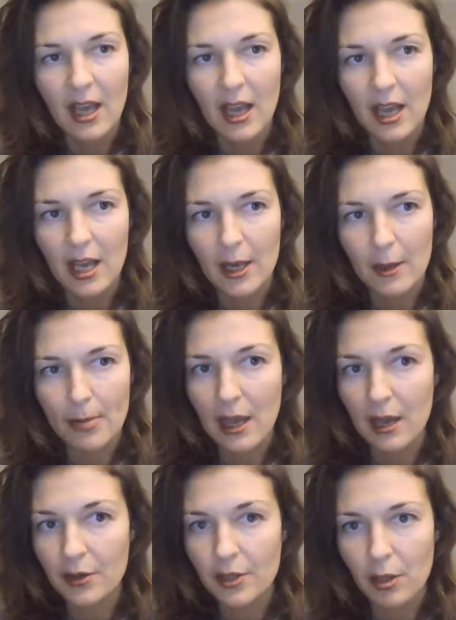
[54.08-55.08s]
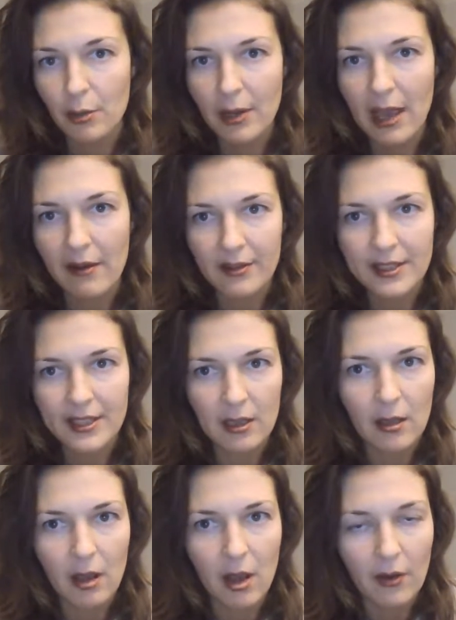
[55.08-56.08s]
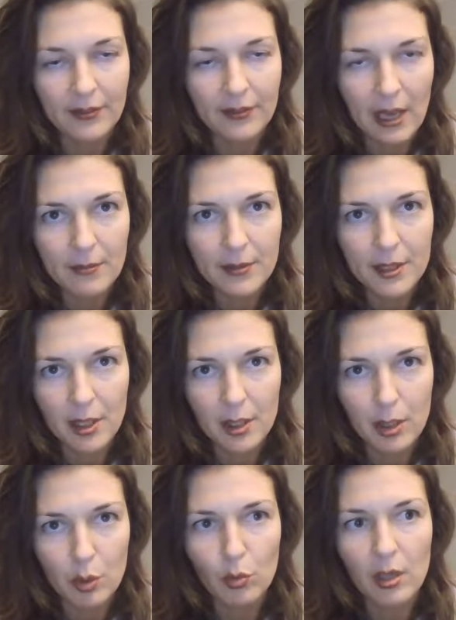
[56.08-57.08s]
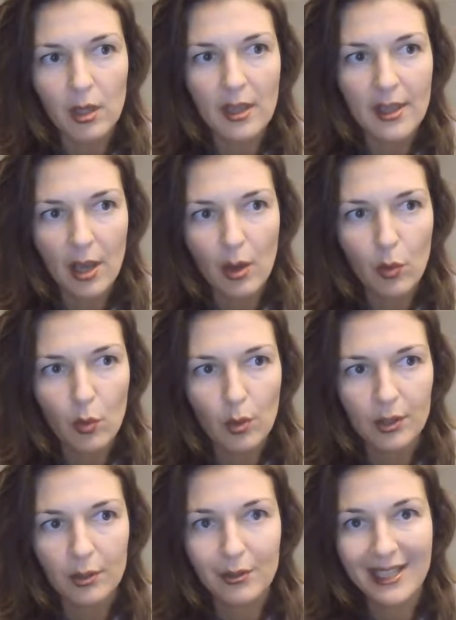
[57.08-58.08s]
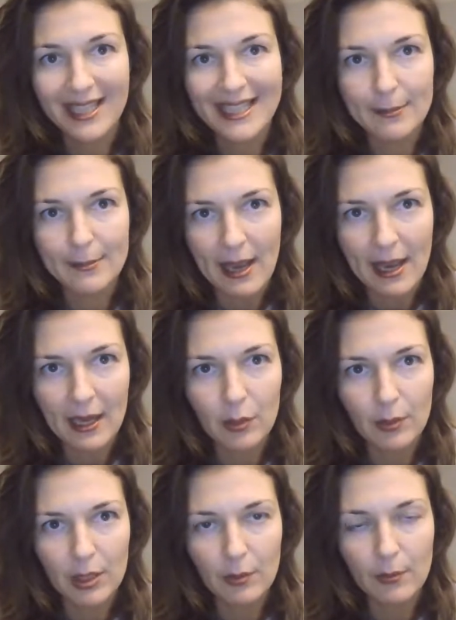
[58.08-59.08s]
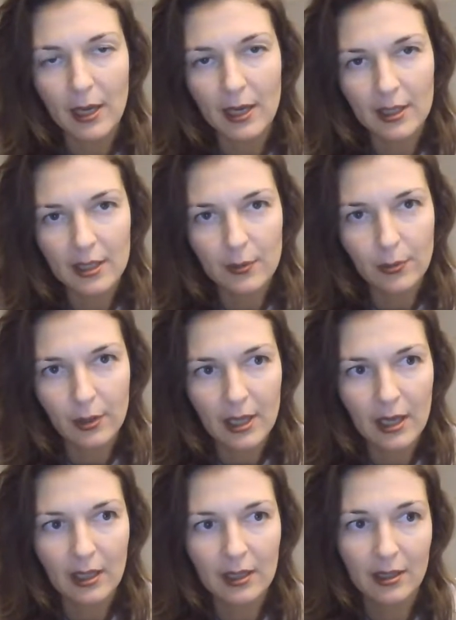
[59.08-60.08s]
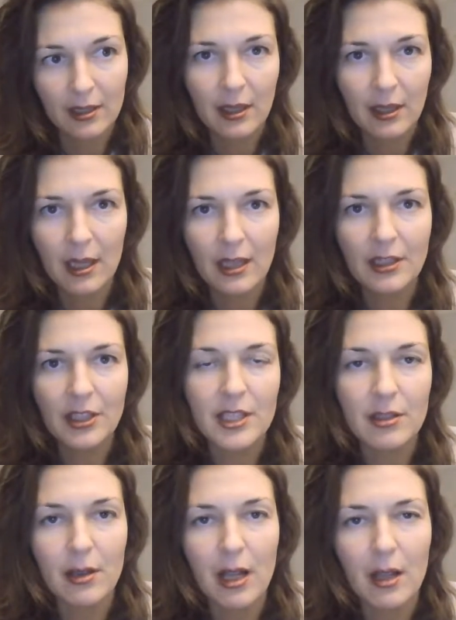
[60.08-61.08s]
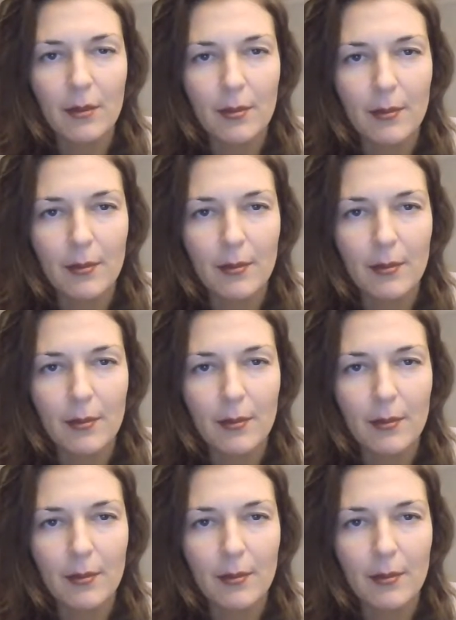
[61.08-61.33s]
I'll show you every single of them so you will know what to expect when you buy this product, and just to help you